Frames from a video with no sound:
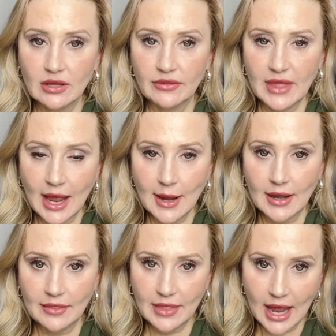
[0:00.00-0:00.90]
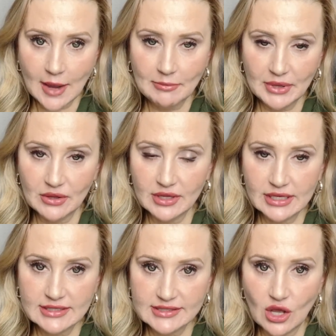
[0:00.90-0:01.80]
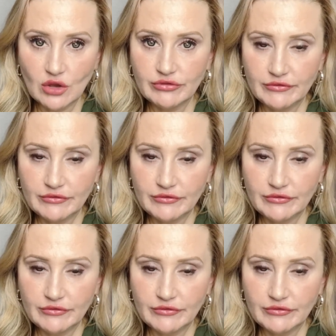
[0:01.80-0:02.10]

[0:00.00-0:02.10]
That bill in itself,